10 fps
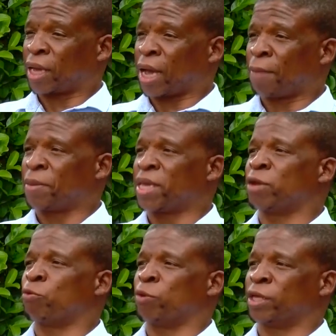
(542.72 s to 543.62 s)
come
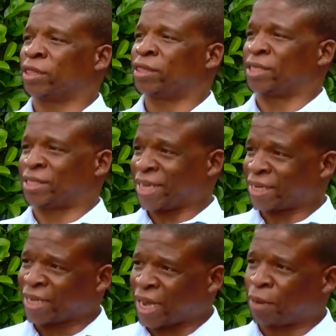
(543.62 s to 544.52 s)
in with the
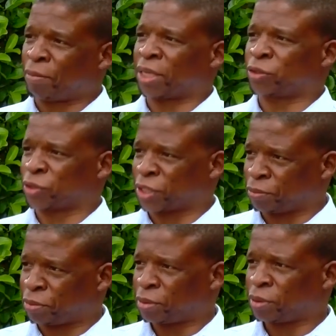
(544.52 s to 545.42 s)
technical mentorship.
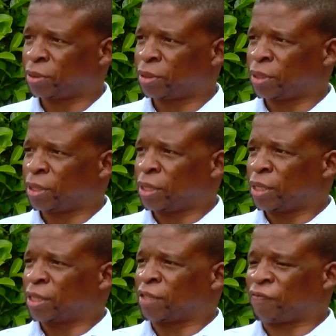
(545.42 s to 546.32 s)

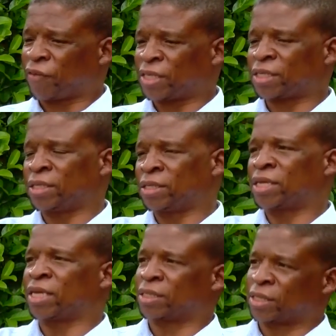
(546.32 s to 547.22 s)
The first
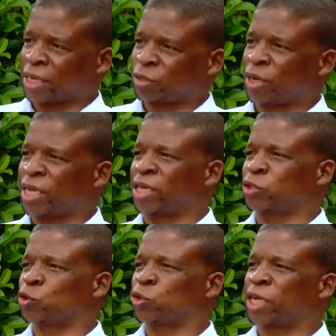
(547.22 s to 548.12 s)
instance is actually a
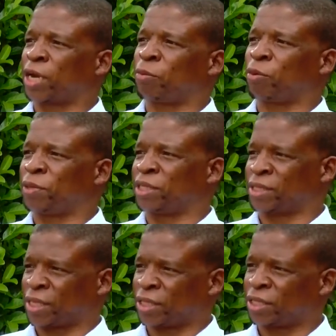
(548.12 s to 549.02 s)
social
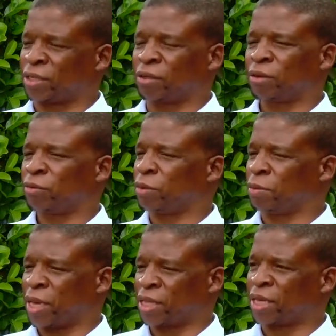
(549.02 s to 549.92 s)
mobilization. We
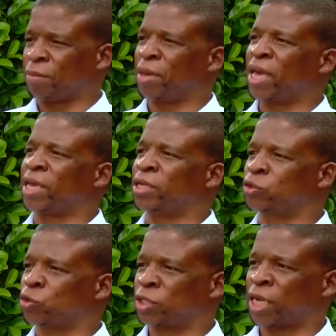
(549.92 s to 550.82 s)
make them a
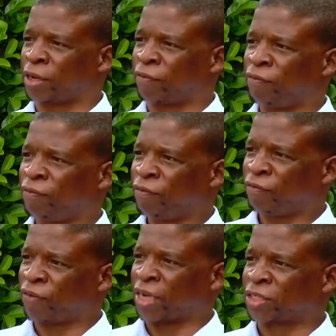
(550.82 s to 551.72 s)
social
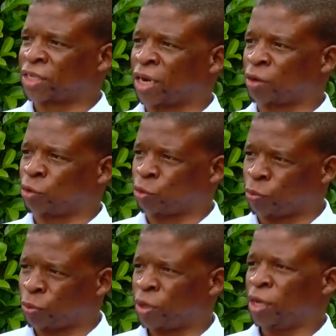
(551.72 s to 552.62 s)
functional
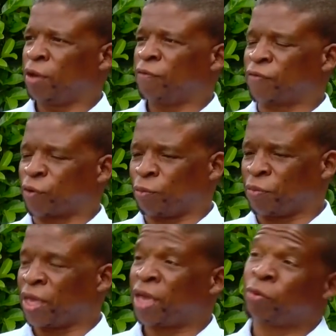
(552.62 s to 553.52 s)
group. From
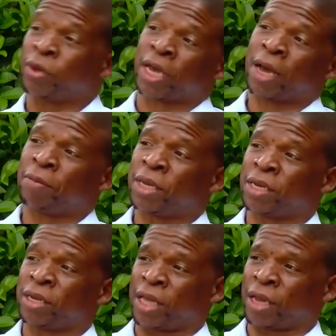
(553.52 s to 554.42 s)
there, we come
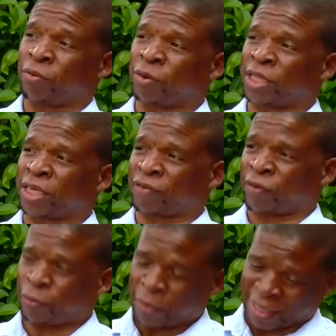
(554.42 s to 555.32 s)
in then with the
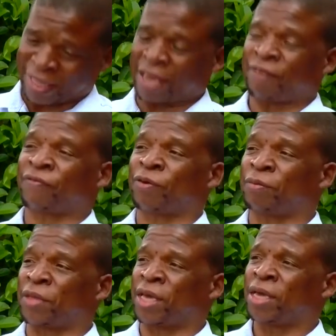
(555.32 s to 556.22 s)
development. Then
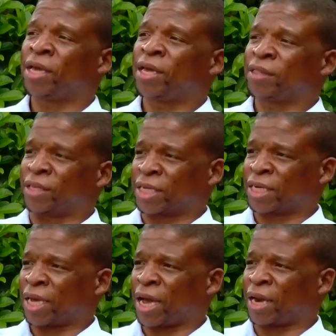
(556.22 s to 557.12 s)
from there, the
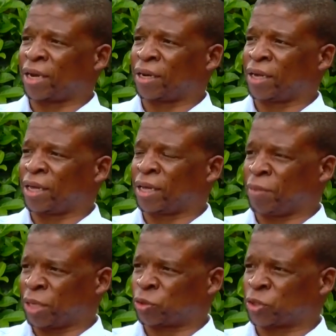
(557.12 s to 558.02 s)
technical
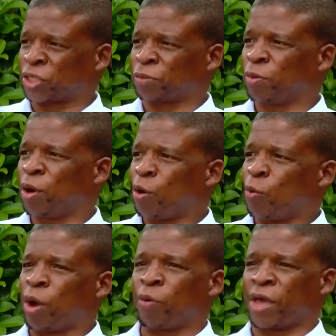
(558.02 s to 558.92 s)
mentorship,
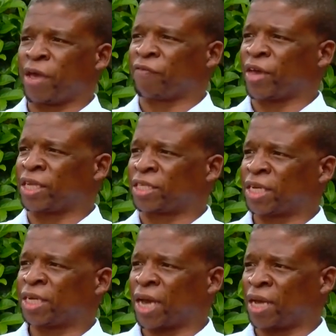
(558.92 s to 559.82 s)
where we have a
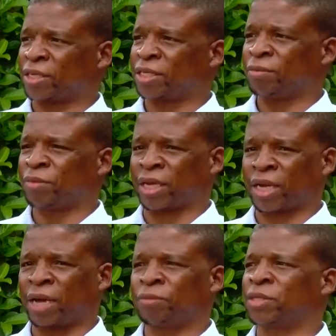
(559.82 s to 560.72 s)
technical team that
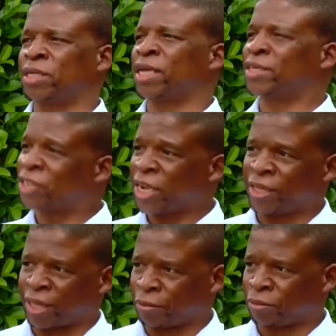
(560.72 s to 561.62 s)
comes in and
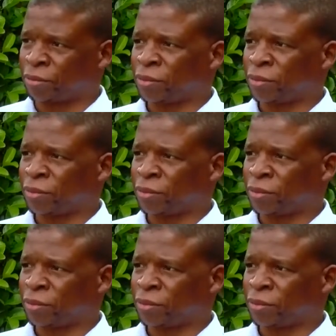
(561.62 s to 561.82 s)
train them